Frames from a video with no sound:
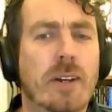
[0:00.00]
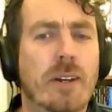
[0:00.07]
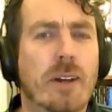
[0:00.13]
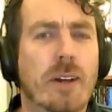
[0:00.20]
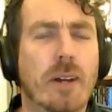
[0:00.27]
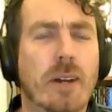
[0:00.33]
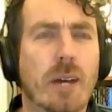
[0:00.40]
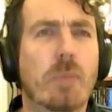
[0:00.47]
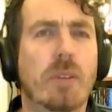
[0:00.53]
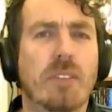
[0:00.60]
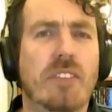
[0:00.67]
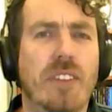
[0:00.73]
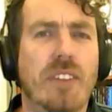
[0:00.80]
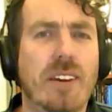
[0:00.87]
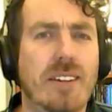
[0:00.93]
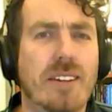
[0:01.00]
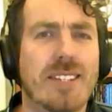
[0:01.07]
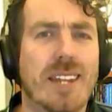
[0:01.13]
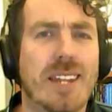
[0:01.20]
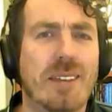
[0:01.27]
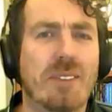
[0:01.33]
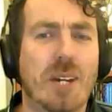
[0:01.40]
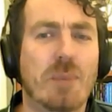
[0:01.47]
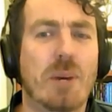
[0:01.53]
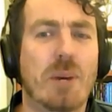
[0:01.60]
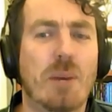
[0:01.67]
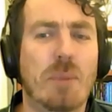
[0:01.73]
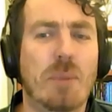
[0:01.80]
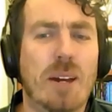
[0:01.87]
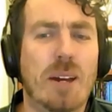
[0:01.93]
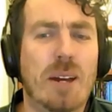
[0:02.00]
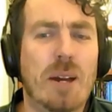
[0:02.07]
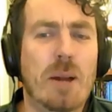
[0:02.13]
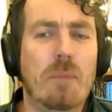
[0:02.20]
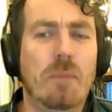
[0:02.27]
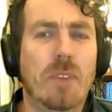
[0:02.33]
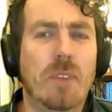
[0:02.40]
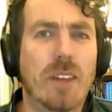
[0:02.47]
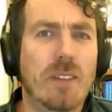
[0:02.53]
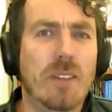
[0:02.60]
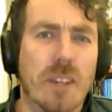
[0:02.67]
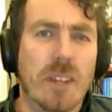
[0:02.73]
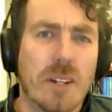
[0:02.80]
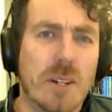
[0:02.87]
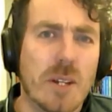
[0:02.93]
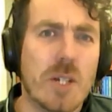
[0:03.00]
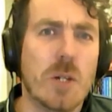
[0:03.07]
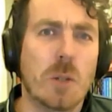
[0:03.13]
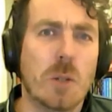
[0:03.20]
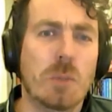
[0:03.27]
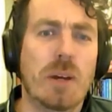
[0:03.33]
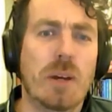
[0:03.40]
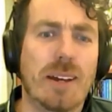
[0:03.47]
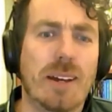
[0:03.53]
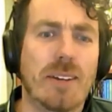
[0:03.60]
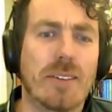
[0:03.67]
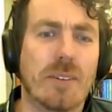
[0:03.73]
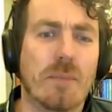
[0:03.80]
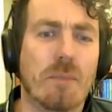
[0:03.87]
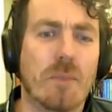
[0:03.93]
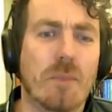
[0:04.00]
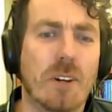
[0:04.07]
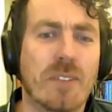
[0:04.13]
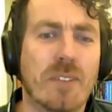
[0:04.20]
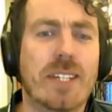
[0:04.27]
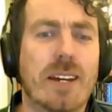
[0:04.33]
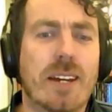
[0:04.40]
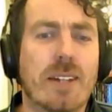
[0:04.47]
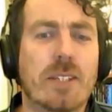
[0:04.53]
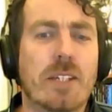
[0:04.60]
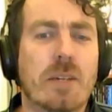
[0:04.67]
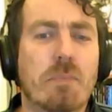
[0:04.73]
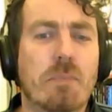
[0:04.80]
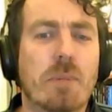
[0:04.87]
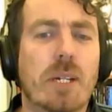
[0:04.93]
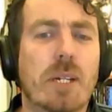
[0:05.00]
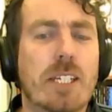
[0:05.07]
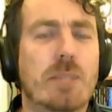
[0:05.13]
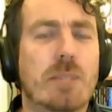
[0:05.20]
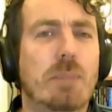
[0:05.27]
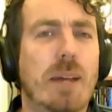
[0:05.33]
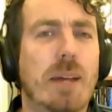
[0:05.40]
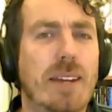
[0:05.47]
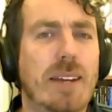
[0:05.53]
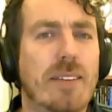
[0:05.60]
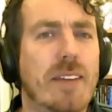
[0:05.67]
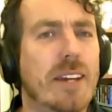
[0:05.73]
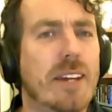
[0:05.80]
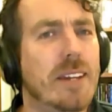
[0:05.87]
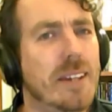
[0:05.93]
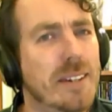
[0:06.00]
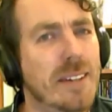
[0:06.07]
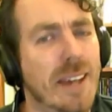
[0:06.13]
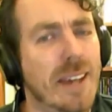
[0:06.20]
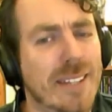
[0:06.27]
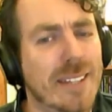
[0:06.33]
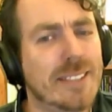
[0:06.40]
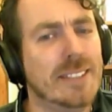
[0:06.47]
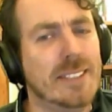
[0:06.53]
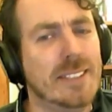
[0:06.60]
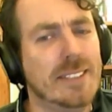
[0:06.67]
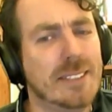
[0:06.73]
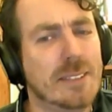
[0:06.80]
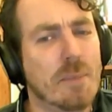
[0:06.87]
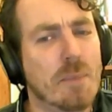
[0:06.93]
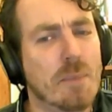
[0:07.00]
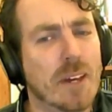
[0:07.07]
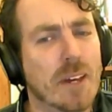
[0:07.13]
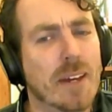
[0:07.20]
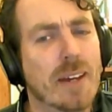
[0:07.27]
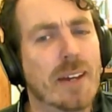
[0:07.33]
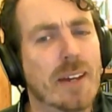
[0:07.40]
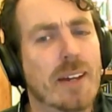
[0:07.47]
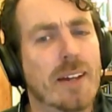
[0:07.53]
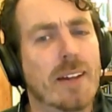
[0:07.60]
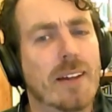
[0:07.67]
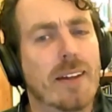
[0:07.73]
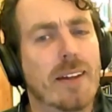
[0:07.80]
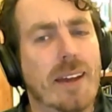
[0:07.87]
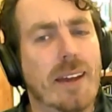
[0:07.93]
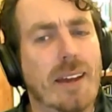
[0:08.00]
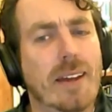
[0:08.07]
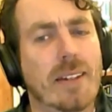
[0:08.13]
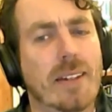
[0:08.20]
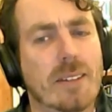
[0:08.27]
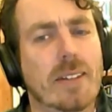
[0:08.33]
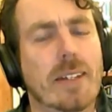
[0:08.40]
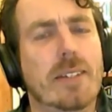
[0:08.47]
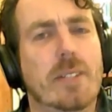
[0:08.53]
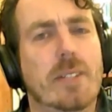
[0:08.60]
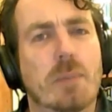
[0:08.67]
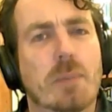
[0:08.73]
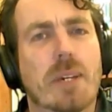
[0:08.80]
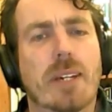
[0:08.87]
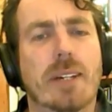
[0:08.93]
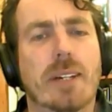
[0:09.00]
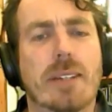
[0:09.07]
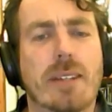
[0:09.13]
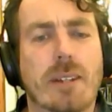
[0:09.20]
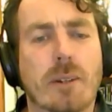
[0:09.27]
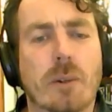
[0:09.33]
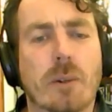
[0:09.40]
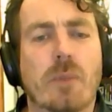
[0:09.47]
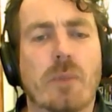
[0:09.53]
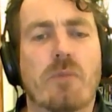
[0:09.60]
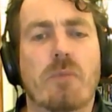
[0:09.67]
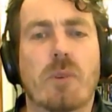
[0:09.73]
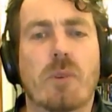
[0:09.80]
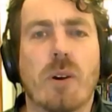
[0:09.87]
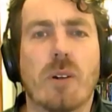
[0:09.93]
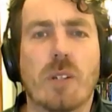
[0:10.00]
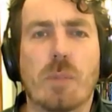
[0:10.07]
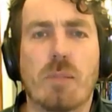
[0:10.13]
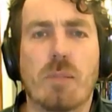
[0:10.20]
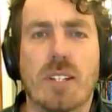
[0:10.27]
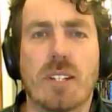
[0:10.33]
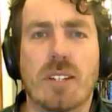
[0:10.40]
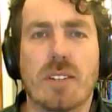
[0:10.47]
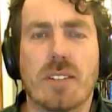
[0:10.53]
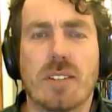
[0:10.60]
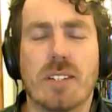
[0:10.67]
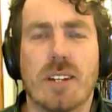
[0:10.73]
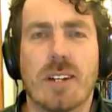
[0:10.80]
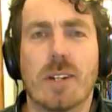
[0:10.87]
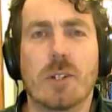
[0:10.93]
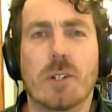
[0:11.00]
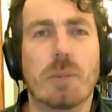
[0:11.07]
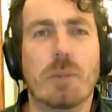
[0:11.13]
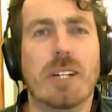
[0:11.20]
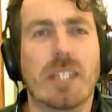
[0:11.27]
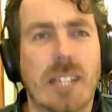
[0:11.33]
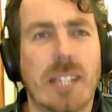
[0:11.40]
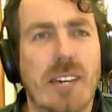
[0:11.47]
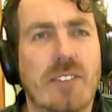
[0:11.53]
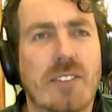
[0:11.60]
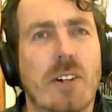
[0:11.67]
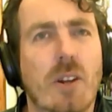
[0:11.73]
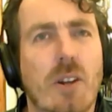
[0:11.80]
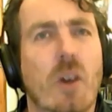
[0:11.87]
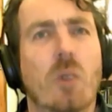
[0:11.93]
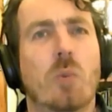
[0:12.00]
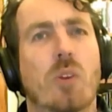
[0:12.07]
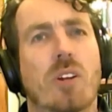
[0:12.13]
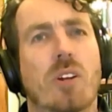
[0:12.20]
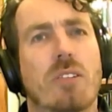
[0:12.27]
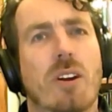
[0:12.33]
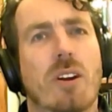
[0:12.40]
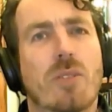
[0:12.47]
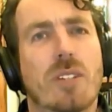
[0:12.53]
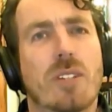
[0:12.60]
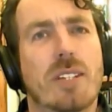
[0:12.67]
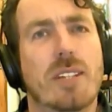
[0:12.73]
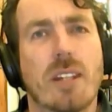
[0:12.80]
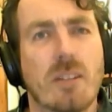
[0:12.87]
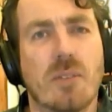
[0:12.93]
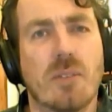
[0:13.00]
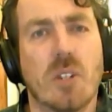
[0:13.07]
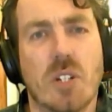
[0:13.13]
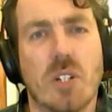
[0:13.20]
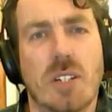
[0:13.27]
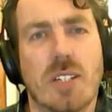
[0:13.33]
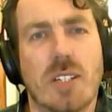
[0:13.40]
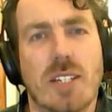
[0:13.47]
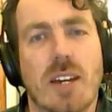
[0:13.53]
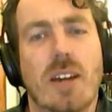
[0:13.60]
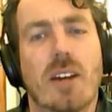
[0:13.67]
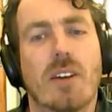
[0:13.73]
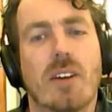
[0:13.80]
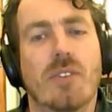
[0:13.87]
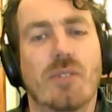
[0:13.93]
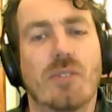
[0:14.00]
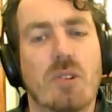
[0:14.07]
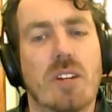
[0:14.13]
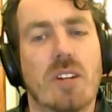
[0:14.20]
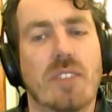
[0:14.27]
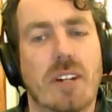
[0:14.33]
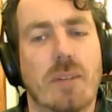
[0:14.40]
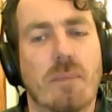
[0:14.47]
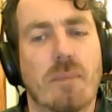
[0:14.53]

a couple of things that have come up. In the initial part of his answer, Bill explained that in essence, Hell is to be excluded from God's presence, to be left alone with our own selfishness forever.